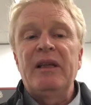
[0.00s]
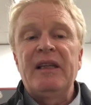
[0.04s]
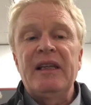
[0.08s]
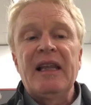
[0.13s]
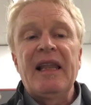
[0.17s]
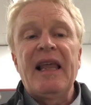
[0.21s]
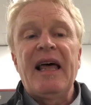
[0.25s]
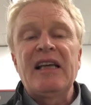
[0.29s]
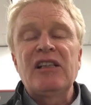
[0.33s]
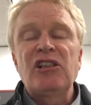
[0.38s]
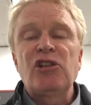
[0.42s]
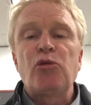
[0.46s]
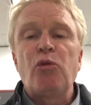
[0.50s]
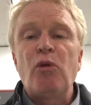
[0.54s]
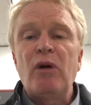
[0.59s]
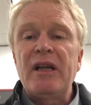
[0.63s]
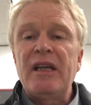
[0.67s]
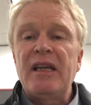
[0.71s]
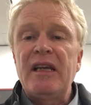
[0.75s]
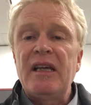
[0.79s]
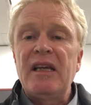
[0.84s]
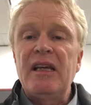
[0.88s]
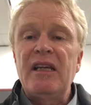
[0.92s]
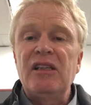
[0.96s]
in the last 20
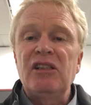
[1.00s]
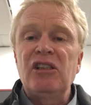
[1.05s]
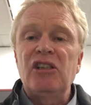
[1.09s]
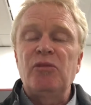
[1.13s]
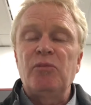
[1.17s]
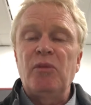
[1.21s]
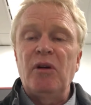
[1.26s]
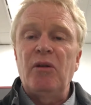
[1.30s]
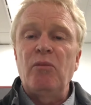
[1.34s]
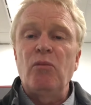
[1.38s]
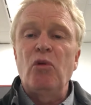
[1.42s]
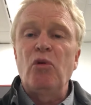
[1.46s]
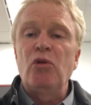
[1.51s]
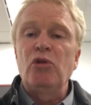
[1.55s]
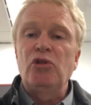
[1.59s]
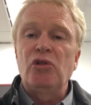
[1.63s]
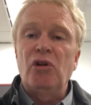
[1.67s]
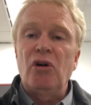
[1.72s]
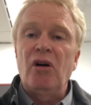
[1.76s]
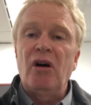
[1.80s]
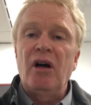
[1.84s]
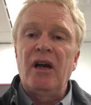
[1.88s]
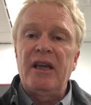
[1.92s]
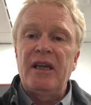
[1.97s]
years there's been more
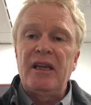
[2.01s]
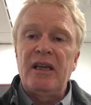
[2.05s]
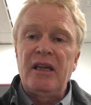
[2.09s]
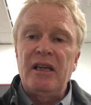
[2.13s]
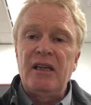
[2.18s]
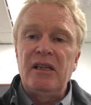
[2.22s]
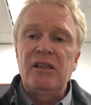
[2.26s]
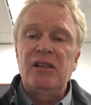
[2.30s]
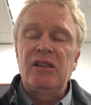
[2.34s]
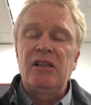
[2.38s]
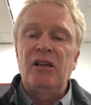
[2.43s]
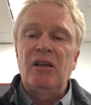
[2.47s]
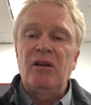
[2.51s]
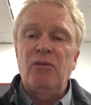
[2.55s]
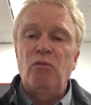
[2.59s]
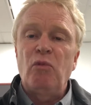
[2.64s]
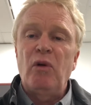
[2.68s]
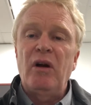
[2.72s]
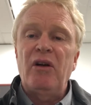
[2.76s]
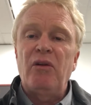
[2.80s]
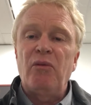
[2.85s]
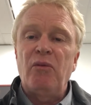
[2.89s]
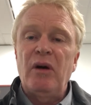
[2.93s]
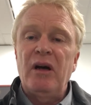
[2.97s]
dry years than
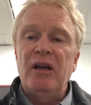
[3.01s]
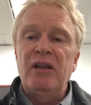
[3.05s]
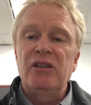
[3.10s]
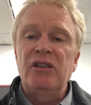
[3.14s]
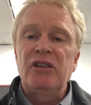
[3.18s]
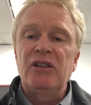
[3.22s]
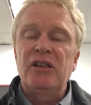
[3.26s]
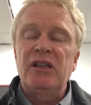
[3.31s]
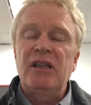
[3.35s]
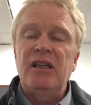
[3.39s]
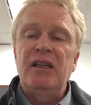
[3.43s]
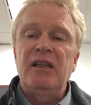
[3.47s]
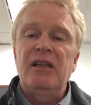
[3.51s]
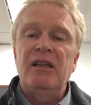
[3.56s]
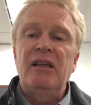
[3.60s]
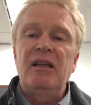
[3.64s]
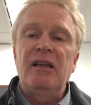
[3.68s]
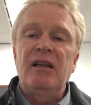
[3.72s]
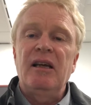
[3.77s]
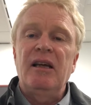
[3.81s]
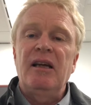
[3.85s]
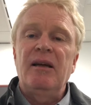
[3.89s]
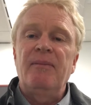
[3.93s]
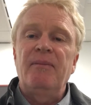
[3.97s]
wetter ones in
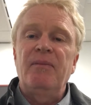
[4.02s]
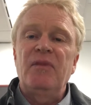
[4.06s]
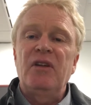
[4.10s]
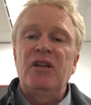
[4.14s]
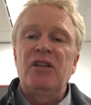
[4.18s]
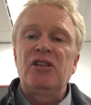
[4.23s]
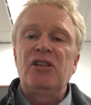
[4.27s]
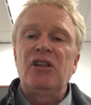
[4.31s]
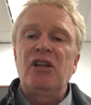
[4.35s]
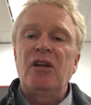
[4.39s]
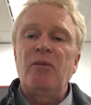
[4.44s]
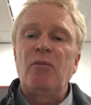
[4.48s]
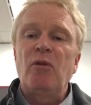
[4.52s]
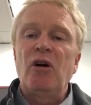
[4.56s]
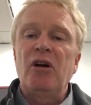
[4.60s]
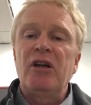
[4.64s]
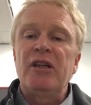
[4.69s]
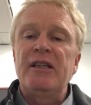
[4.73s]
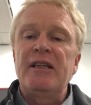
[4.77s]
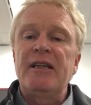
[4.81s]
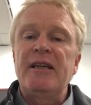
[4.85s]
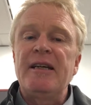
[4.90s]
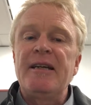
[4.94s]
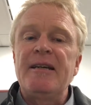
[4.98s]
the
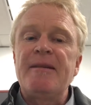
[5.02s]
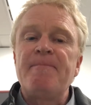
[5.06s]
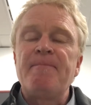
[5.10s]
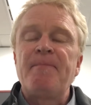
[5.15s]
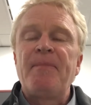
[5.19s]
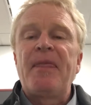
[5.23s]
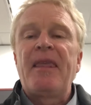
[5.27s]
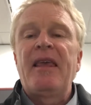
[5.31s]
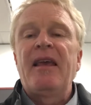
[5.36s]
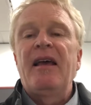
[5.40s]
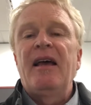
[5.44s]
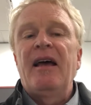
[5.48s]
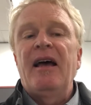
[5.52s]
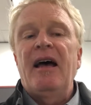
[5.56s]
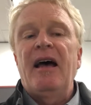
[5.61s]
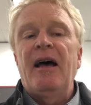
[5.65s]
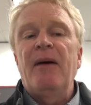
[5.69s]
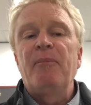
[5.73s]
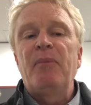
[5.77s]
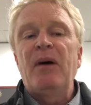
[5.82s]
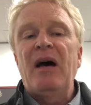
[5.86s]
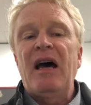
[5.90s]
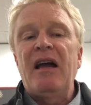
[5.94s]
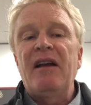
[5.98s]
GMID.
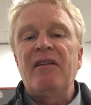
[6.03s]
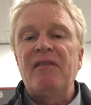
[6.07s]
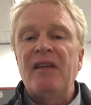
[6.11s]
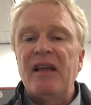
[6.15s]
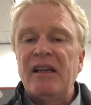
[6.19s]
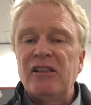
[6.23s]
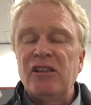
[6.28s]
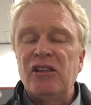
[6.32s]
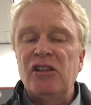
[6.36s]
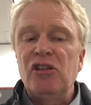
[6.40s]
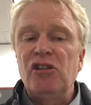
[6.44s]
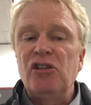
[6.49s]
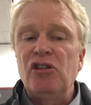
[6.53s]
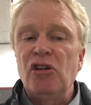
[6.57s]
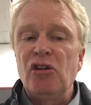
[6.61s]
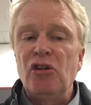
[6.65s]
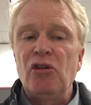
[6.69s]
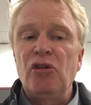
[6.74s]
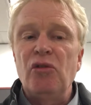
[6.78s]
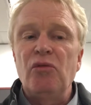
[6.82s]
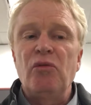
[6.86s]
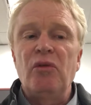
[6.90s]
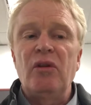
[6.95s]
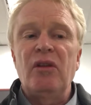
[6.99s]
Part of that's to
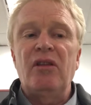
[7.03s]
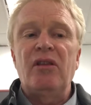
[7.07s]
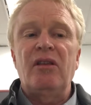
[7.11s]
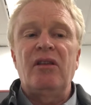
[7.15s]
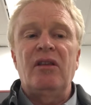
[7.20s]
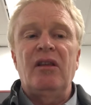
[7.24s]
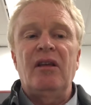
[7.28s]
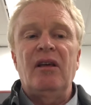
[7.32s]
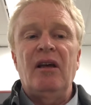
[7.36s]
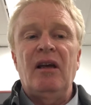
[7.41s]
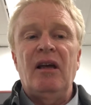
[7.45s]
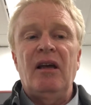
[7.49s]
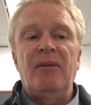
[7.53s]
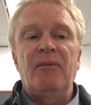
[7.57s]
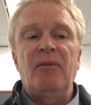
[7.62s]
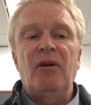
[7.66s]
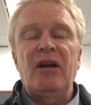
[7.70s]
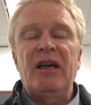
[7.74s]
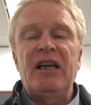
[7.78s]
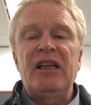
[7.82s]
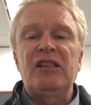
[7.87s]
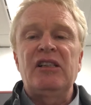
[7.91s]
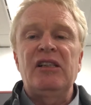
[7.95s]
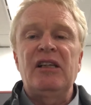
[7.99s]
do with I
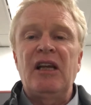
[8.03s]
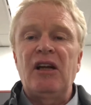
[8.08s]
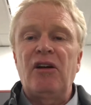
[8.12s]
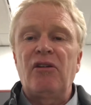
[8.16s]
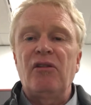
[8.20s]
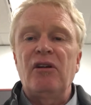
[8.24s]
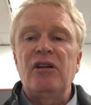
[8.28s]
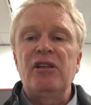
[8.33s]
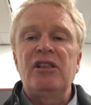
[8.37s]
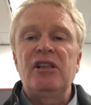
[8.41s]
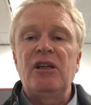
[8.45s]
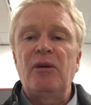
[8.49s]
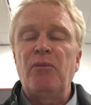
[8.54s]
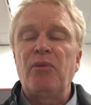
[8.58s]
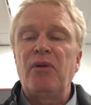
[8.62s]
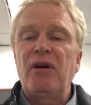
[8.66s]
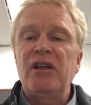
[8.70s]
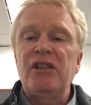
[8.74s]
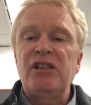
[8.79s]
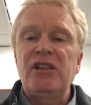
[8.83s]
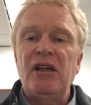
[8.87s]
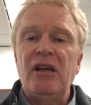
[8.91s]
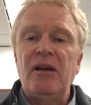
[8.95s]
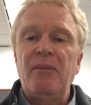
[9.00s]
guess an increasing
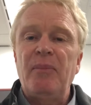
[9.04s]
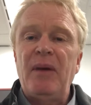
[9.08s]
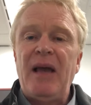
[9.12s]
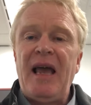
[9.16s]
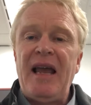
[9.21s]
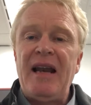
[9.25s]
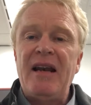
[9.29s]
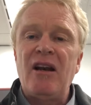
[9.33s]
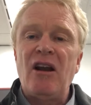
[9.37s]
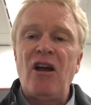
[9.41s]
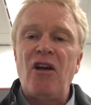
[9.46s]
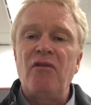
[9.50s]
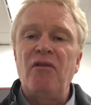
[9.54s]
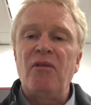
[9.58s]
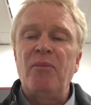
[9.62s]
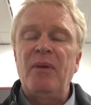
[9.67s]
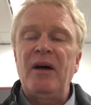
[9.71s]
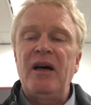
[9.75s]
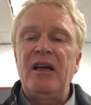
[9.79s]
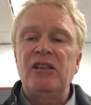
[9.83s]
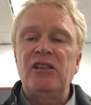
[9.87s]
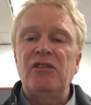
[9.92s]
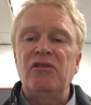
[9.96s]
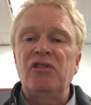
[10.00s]
pressure pattern over
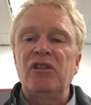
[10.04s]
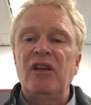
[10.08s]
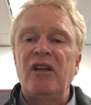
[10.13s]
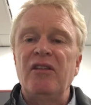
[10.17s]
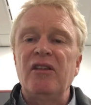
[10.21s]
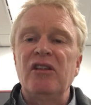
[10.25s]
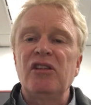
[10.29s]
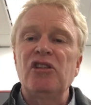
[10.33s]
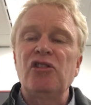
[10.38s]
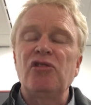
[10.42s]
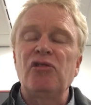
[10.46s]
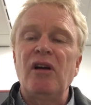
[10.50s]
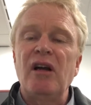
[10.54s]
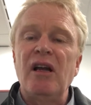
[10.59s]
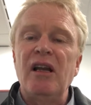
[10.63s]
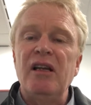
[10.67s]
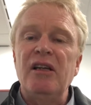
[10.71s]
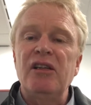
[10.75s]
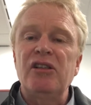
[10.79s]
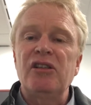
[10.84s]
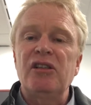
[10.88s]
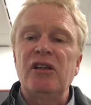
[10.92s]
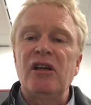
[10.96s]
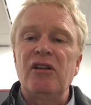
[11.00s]
parts of southern
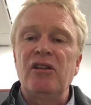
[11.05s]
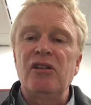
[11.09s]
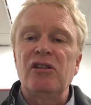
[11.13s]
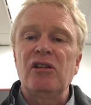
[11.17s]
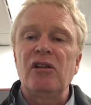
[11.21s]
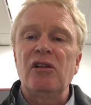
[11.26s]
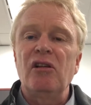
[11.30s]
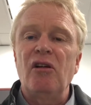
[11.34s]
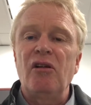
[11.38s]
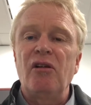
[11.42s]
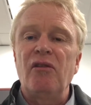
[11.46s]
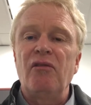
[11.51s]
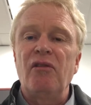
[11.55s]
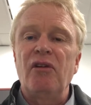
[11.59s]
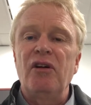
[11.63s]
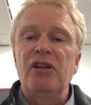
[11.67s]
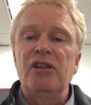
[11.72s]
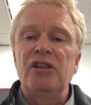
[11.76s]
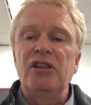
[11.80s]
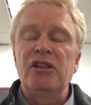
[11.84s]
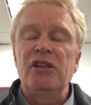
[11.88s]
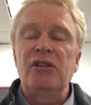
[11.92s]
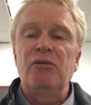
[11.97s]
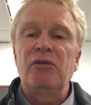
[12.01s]
Australia, so there's a lot of
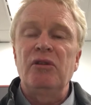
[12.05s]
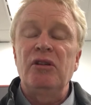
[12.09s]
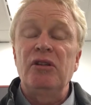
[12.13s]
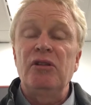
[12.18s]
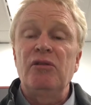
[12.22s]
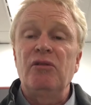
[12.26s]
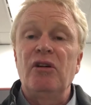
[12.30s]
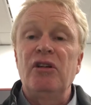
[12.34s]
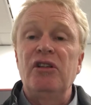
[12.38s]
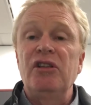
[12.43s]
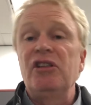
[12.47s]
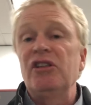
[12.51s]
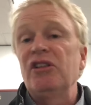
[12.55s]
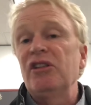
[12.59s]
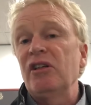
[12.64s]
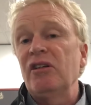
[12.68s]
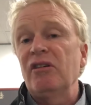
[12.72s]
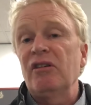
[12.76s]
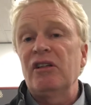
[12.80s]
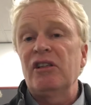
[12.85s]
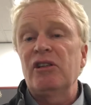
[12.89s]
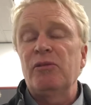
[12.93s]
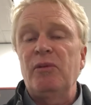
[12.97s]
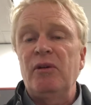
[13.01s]
regions that
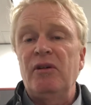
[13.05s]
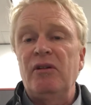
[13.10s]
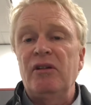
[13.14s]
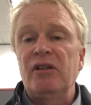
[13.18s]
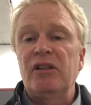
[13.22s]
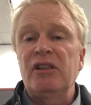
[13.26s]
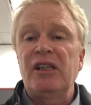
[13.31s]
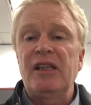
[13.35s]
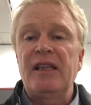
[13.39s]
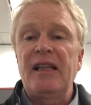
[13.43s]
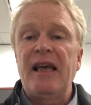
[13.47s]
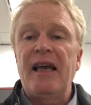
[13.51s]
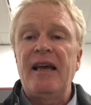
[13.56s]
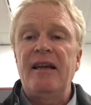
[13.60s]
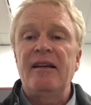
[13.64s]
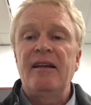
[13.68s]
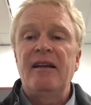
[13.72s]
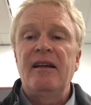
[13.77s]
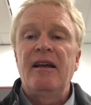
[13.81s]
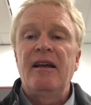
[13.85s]
are experiencing that.